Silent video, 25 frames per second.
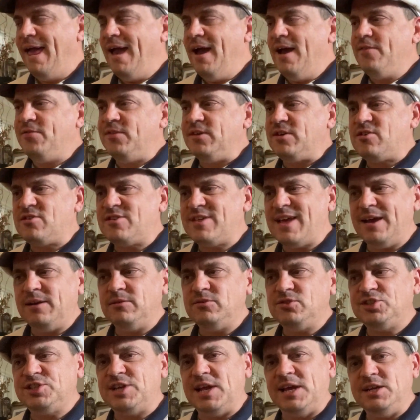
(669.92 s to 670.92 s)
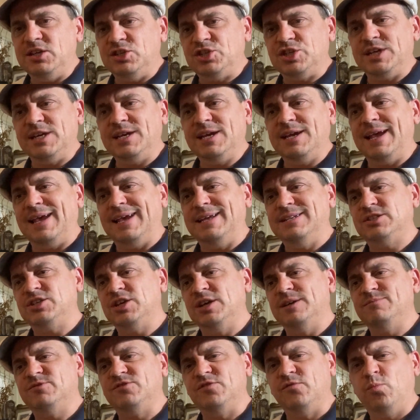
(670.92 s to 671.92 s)
The sound staging, in
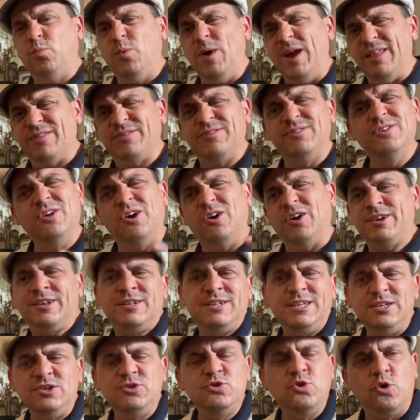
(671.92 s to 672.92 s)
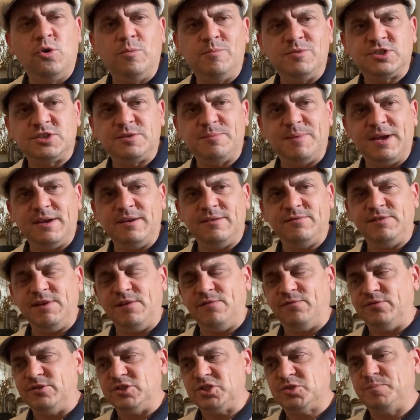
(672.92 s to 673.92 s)
terms of width, not an enormous amount of
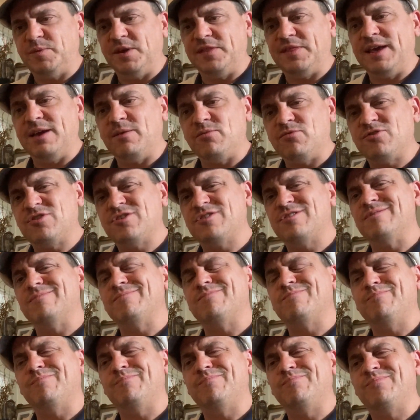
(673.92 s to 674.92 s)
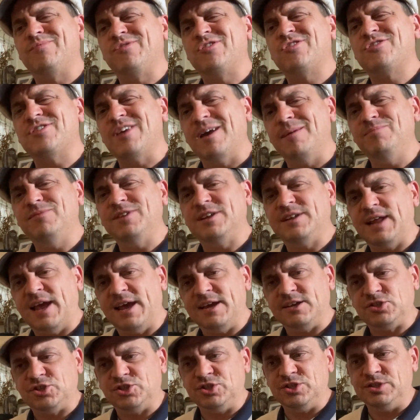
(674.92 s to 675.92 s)
difference, but there's some
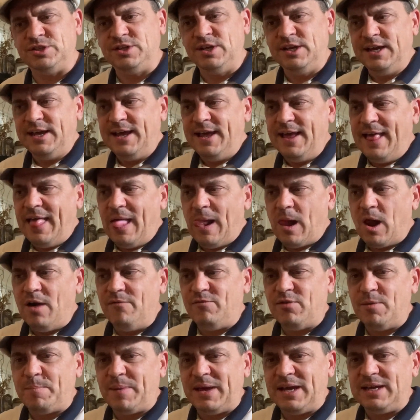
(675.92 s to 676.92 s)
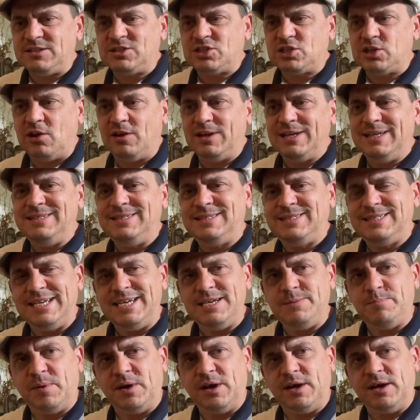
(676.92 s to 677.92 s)
detection of it being slightly
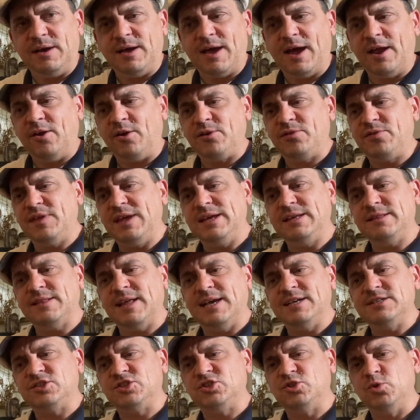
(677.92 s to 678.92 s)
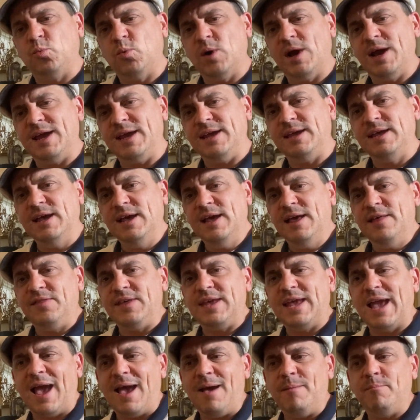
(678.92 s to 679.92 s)
deeper, and I think that's the way
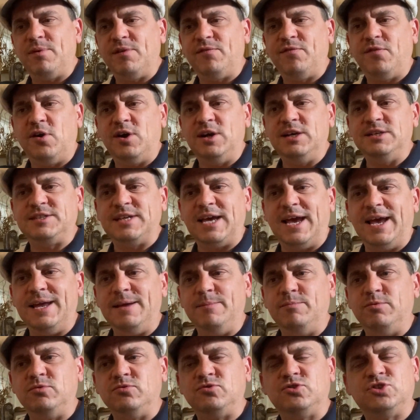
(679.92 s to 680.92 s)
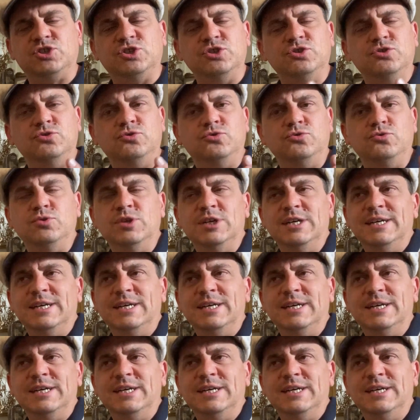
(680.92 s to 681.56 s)
the amplifiers are able to